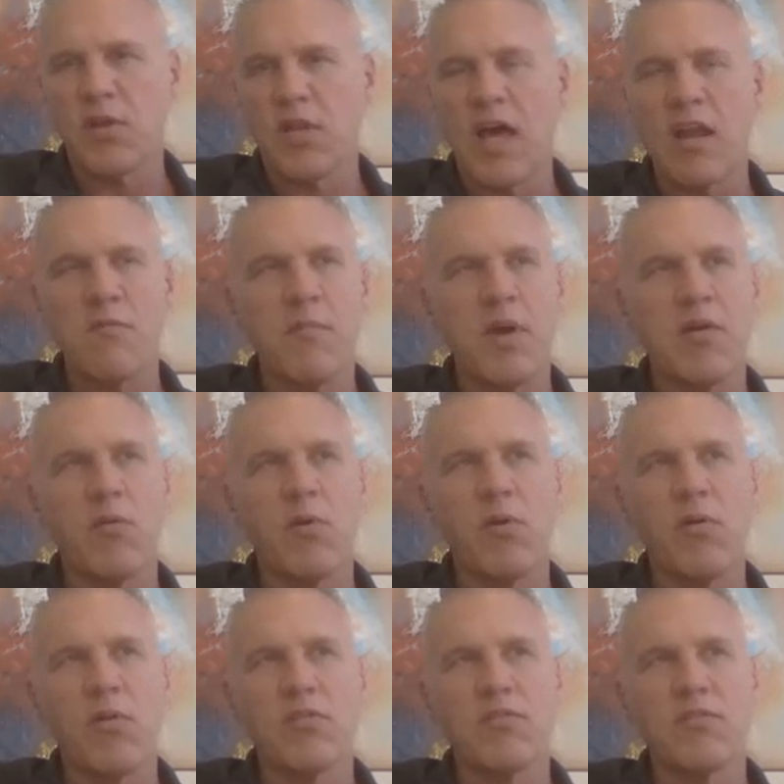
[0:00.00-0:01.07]
you a lot of my
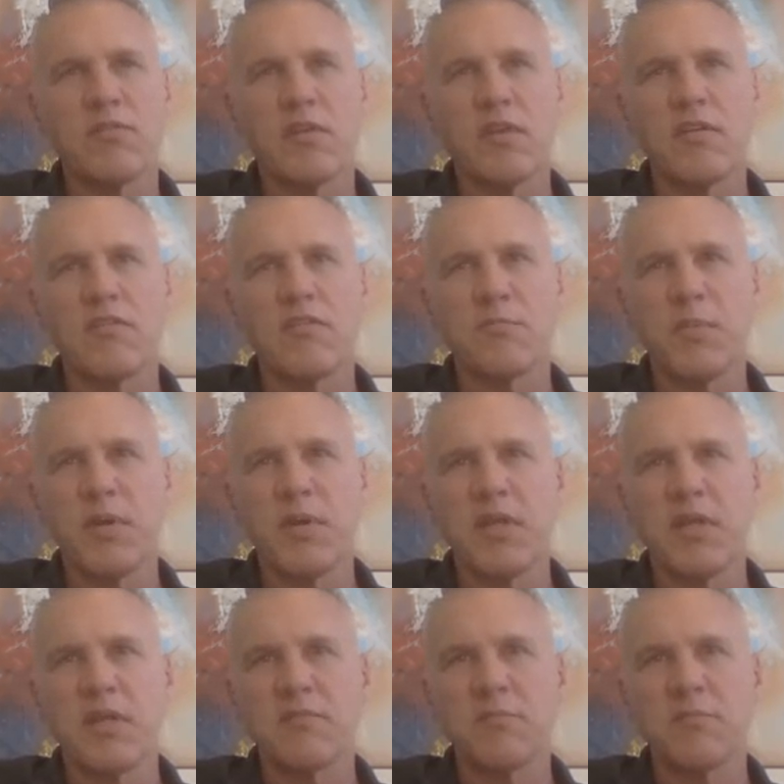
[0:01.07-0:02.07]
role is is spent